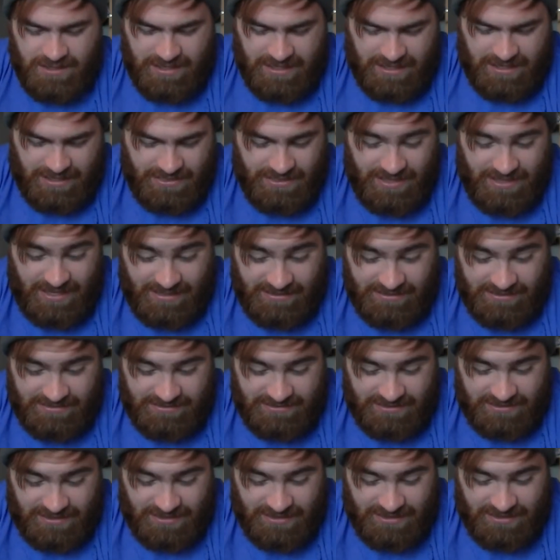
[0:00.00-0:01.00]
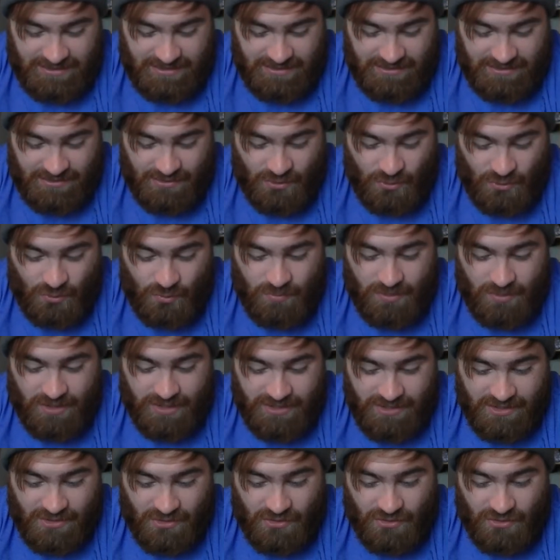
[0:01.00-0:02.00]
And this, oh my
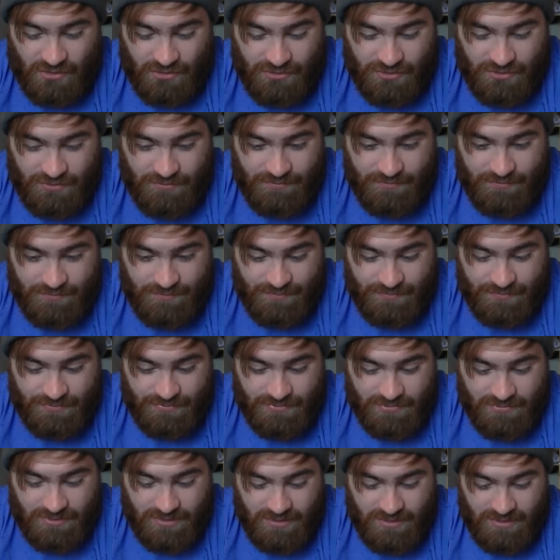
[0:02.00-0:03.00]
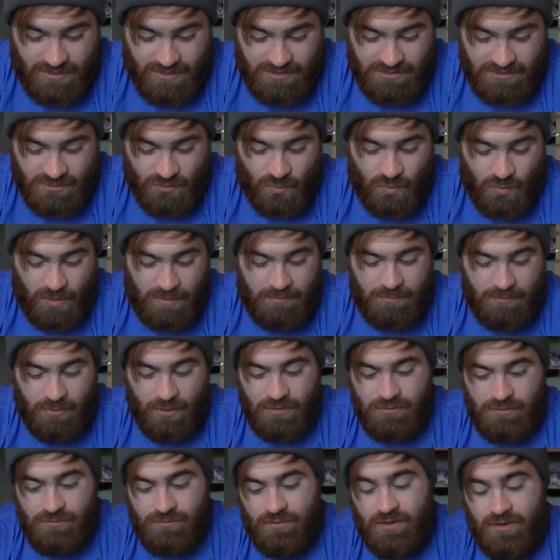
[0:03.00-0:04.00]
god, the
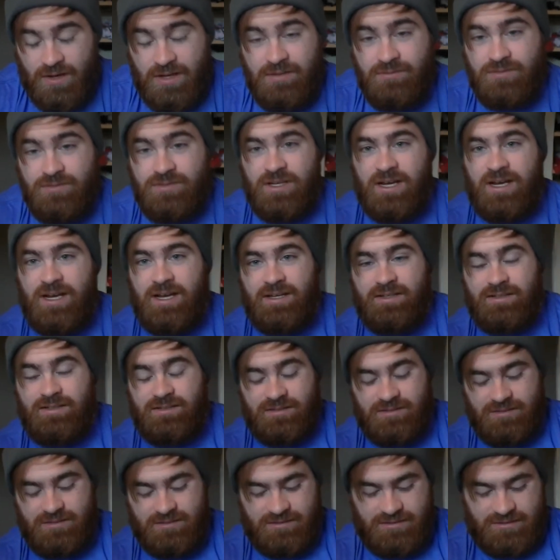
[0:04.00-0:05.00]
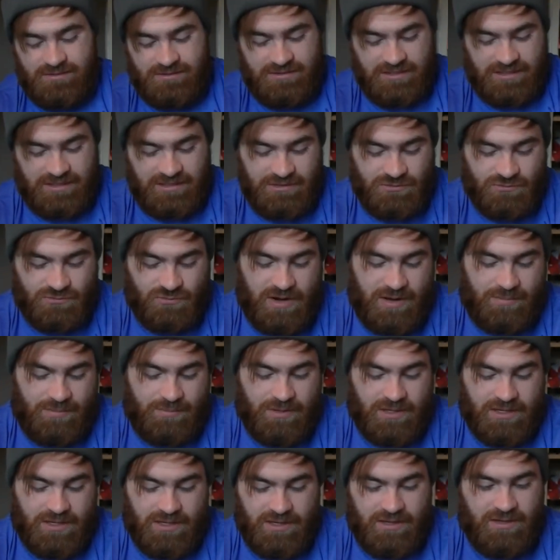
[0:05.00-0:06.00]
1.5 uh, size
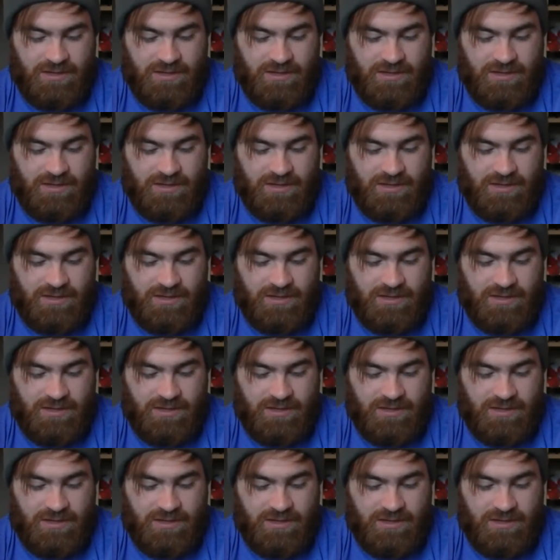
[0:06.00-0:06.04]
replica